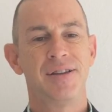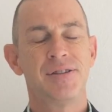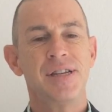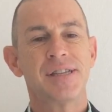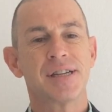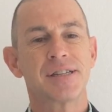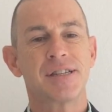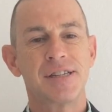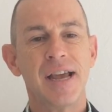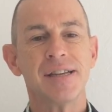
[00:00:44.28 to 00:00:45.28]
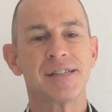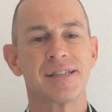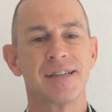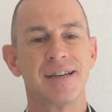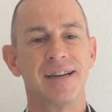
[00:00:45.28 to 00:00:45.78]
You see,
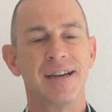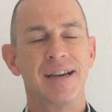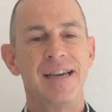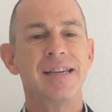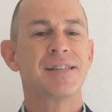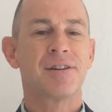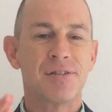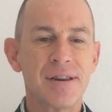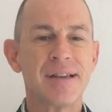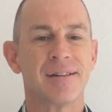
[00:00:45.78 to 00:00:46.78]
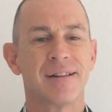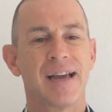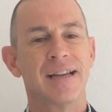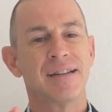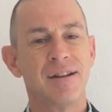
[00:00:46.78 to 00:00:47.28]
success is real
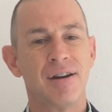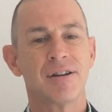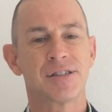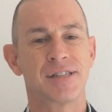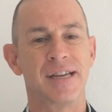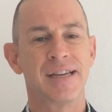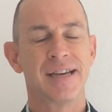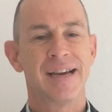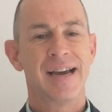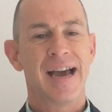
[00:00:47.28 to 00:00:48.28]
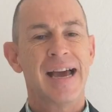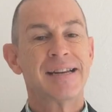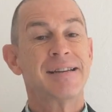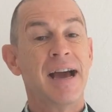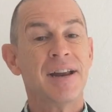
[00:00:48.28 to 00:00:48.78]
and lasting
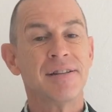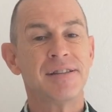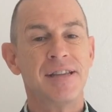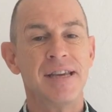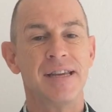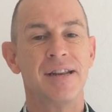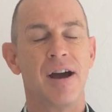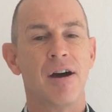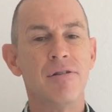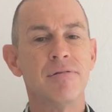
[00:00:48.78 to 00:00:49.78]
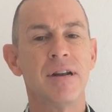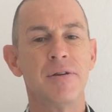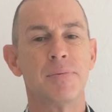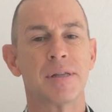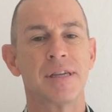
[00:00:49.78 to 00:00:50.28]
and guaranteed
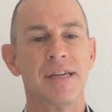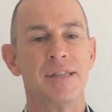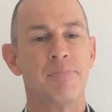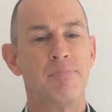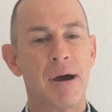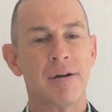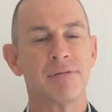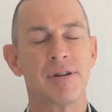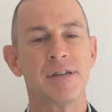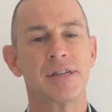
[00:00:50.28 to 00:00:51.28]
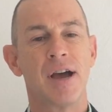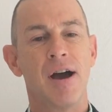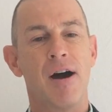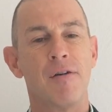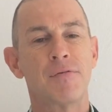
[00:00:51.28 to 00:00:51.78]
only within the boundaries
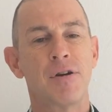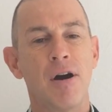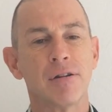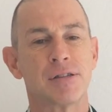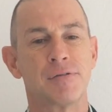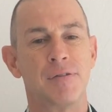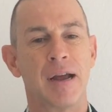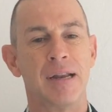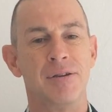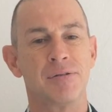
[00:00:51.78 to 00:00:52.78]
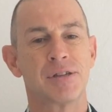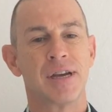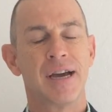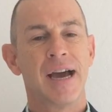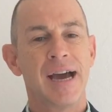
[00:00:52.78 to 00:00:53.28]
of God's values
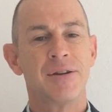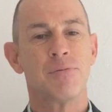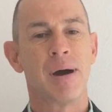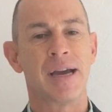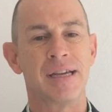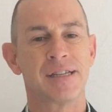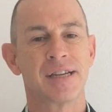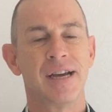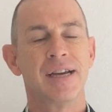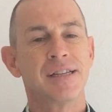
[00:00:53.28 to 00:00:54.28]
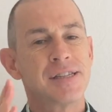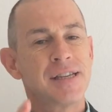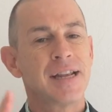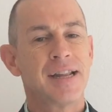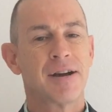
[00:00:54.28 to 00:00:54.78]
and ways
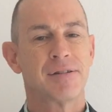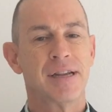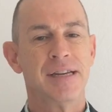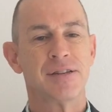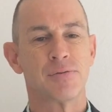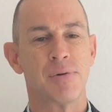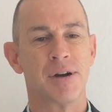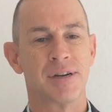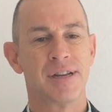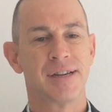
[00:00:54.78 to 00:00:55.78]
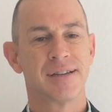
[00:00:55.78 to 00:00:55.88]
set out in His Word.